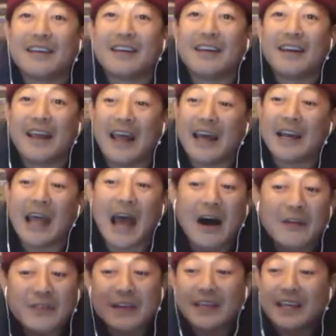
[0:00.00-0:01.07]
And
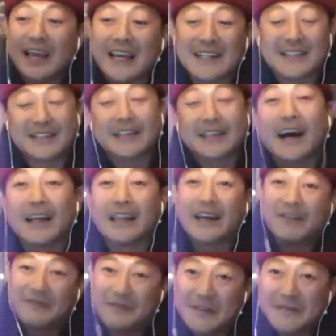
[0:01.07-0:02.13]
out the gates, it got like
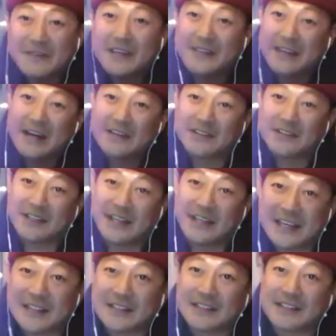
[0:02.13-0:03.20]
50,000
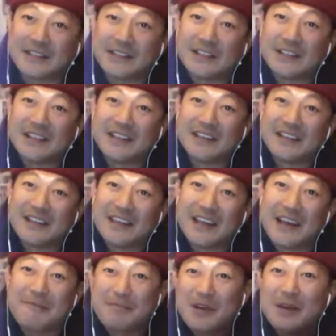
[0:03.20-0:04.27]
hits.
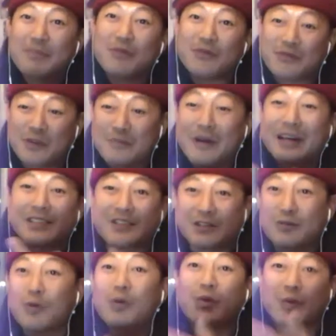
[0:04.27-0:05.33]
And people from my
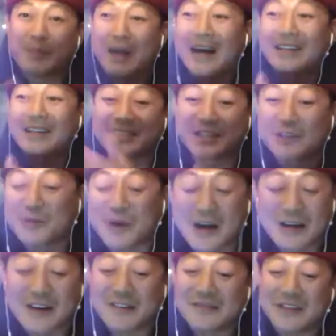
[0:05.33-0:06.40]
school were passing it
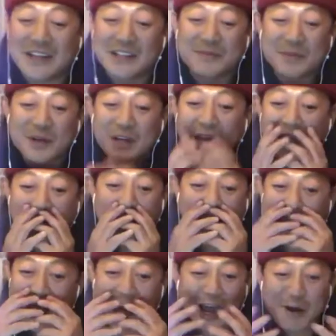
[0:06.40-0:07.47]
around on Facebook.
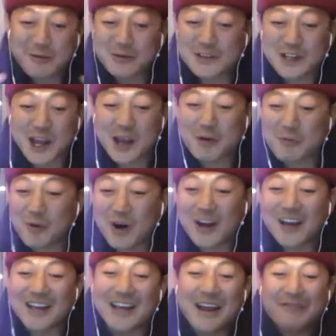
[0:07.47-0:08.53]
And I was like,
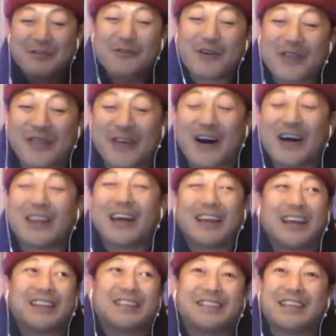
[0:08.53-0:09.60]
what? And everyone thought, like,
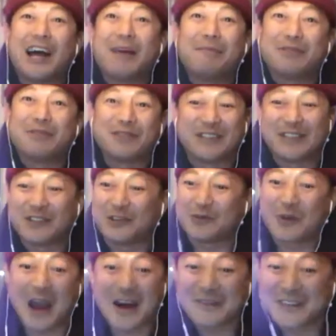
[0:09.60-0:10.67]
at the time I was this
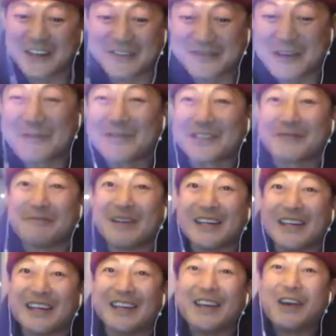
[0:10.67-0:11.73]
traveling famous
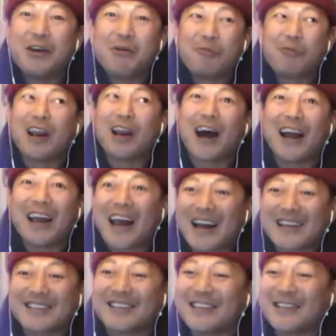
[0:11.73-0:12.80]
comedian, when I
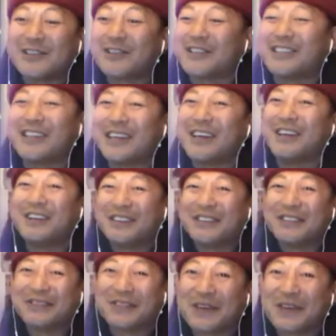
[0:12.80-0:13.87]
actually just did it
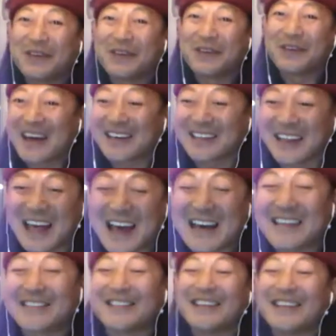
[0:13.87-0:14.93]
for that
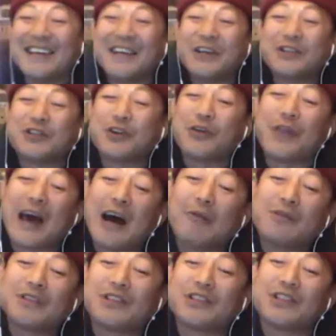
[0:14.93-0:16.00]
class. So that
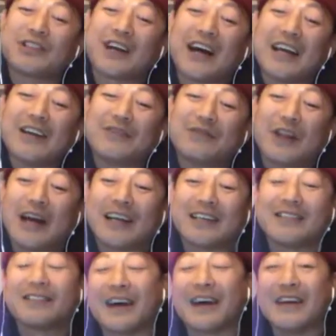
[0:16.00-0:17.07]
was just kind of like a
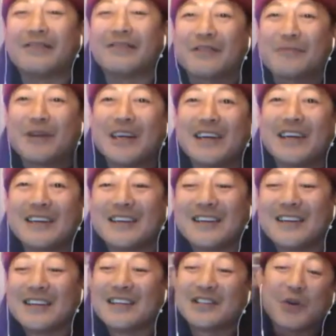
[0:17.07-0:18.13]
sign for me.
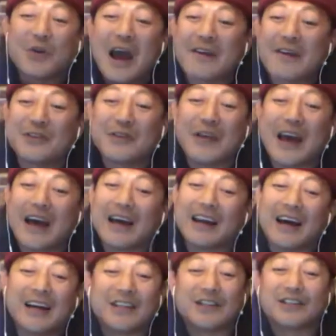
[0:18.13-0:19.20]
So after that,
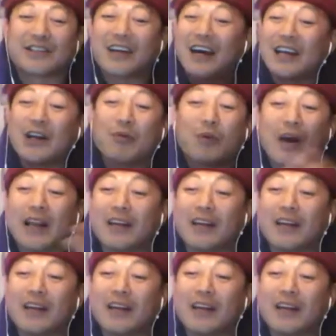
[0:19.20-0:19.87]
I just kind of went,